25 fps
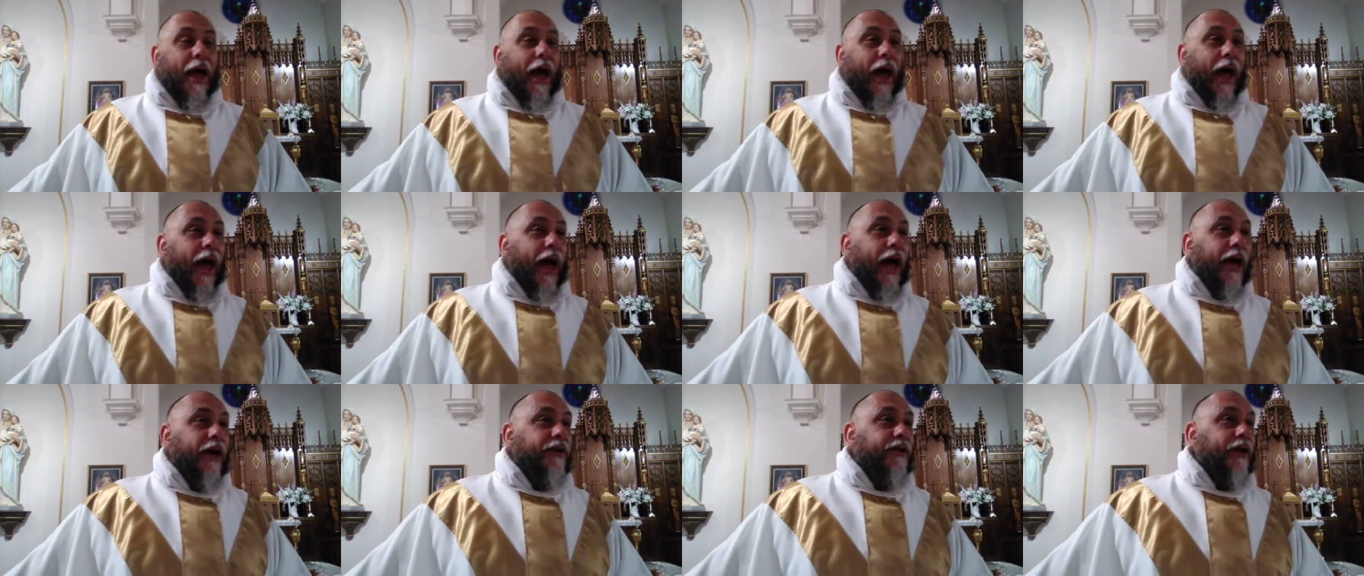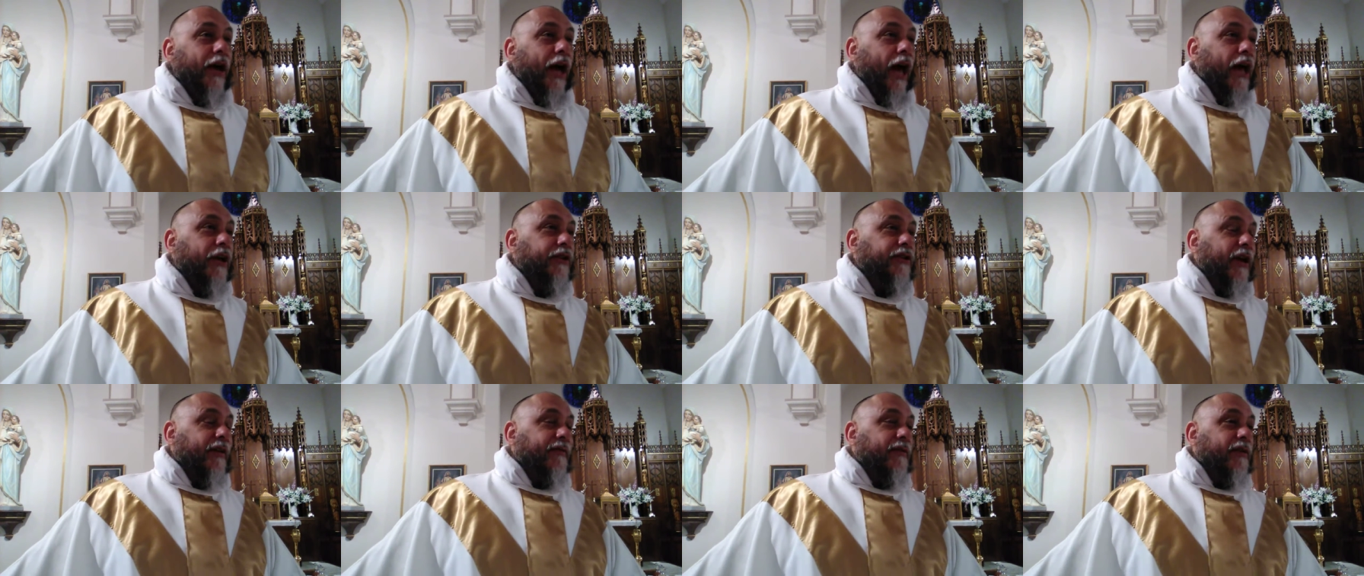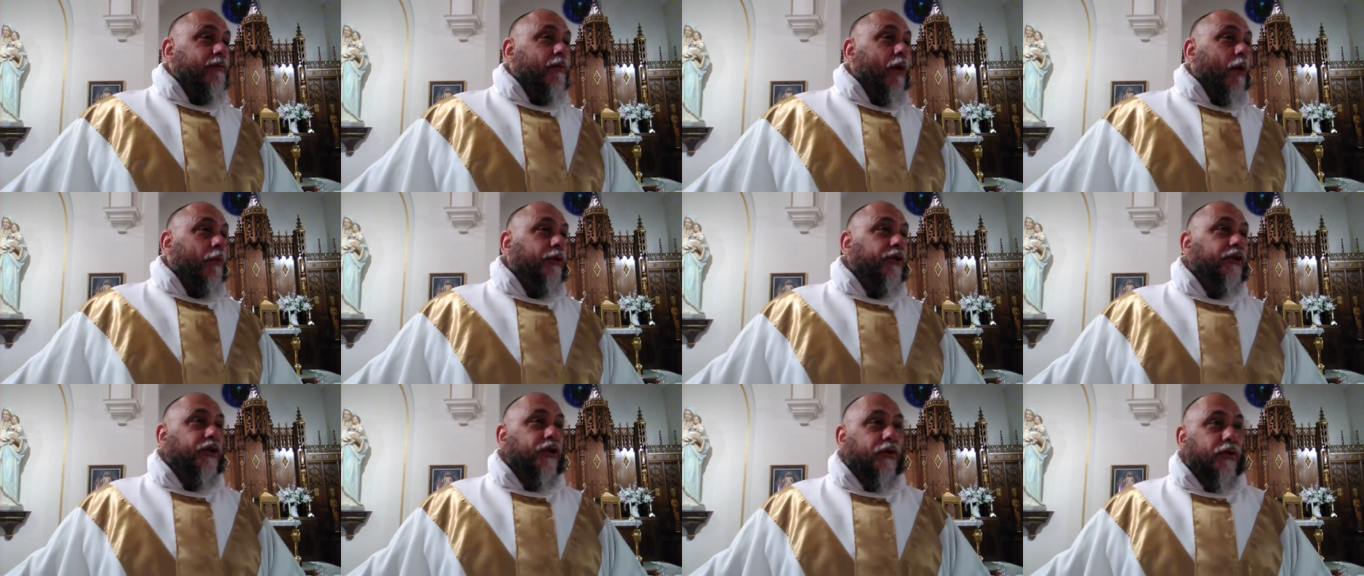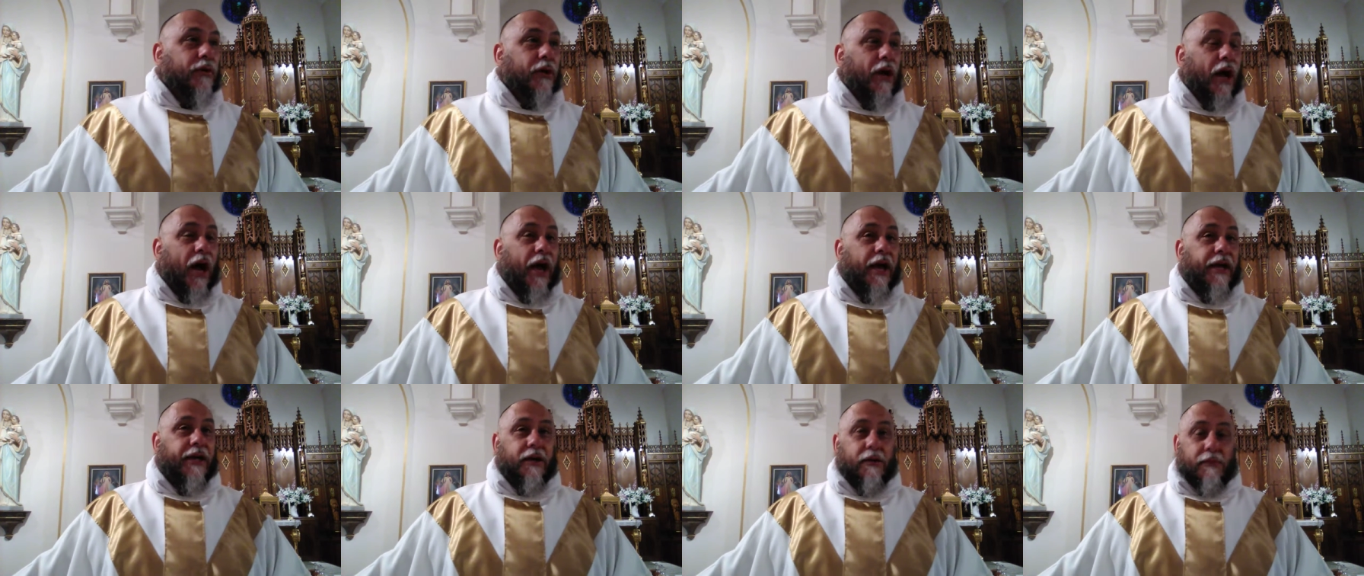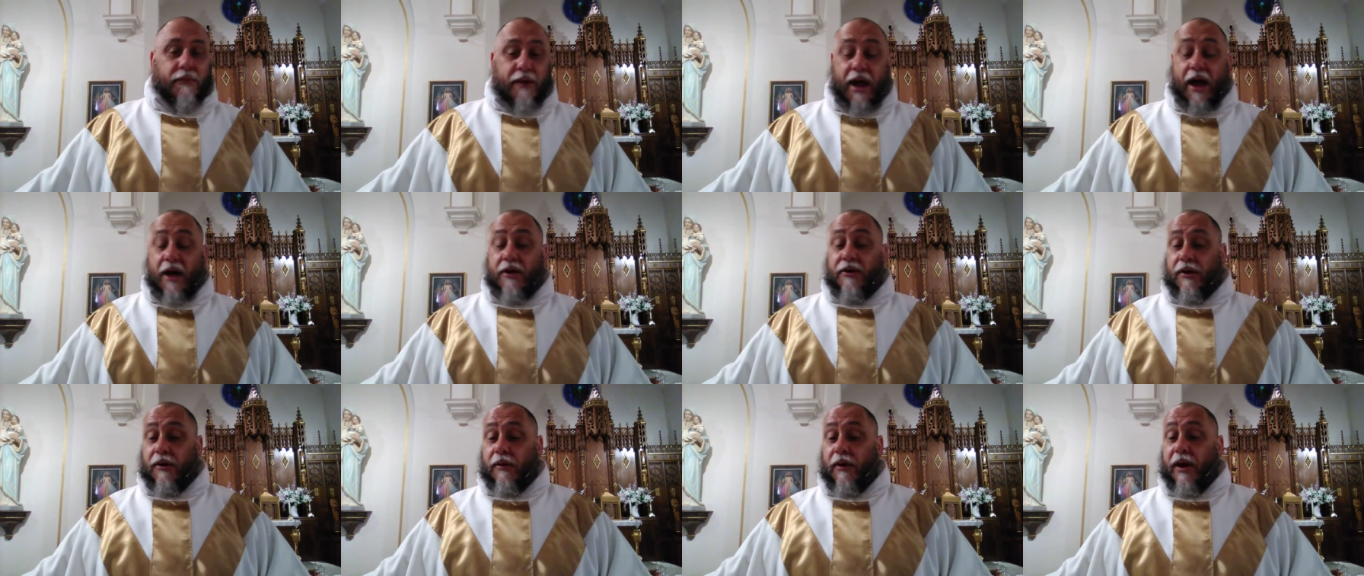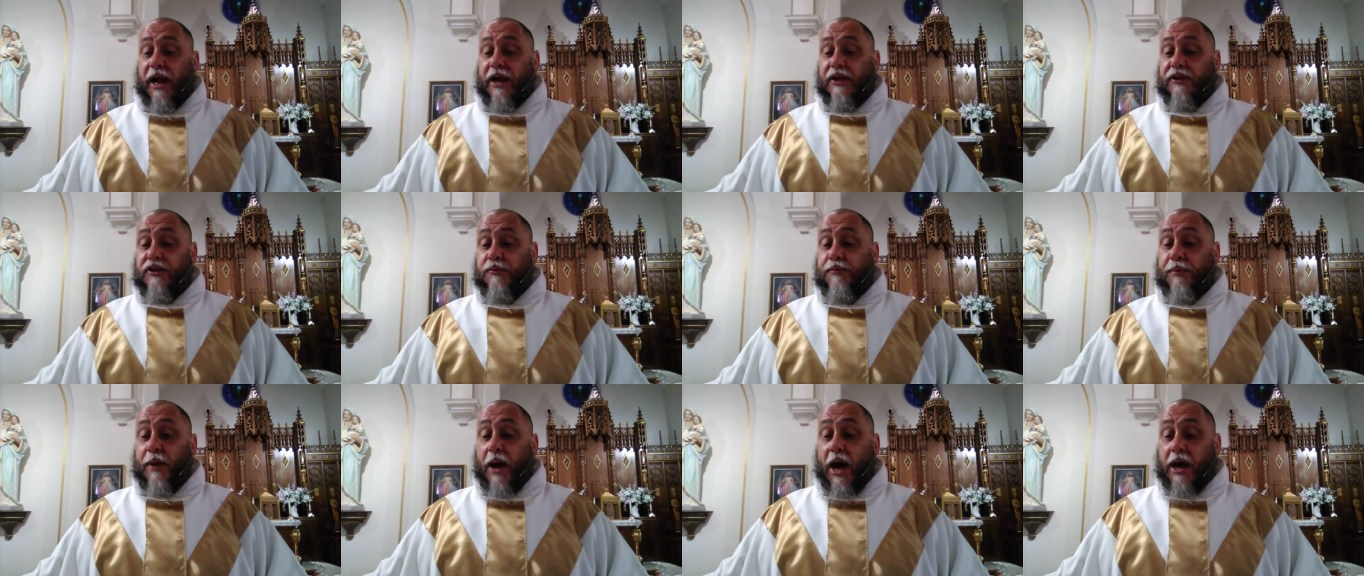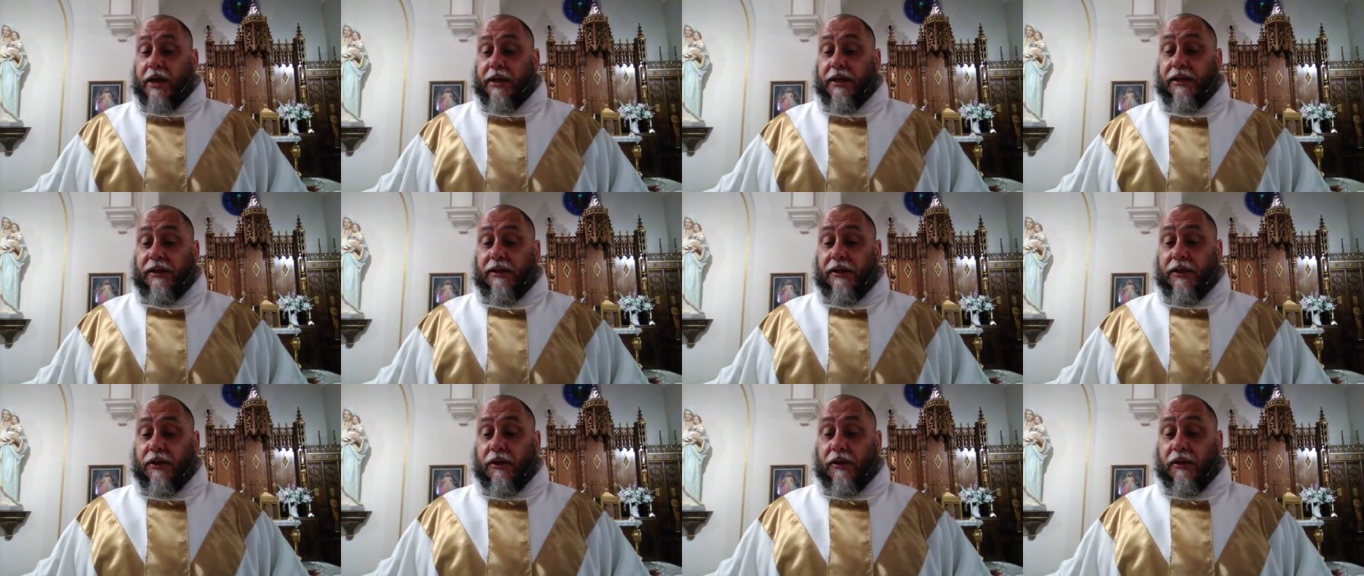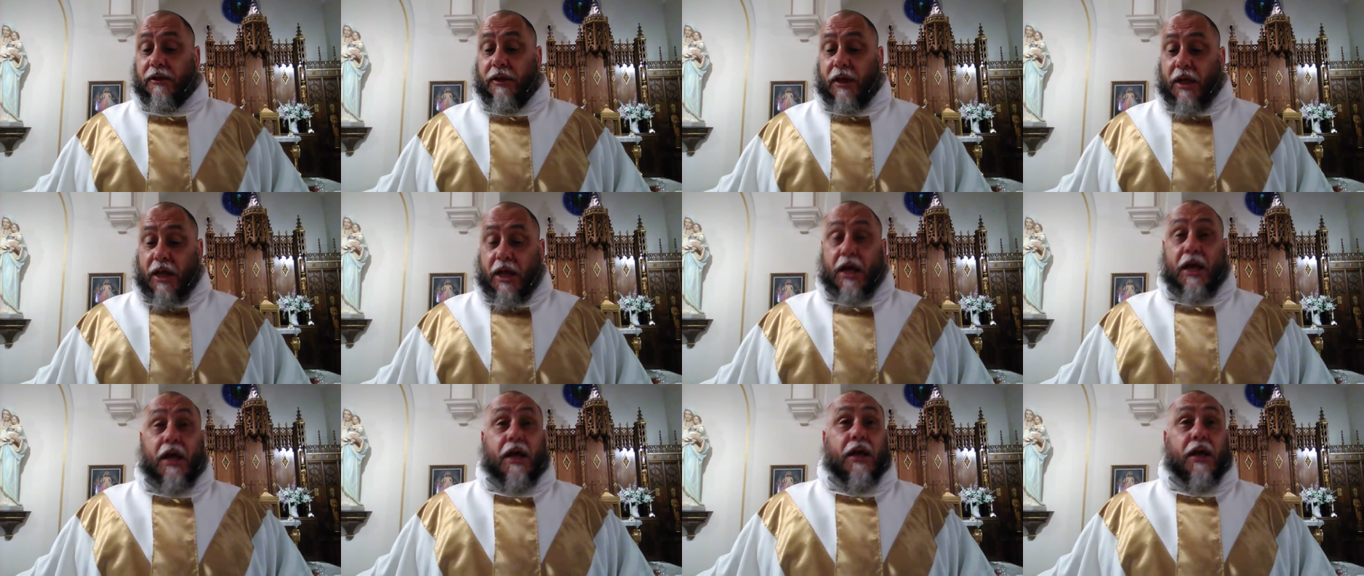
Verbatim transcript: And as everyone was crying around her aunt's body, little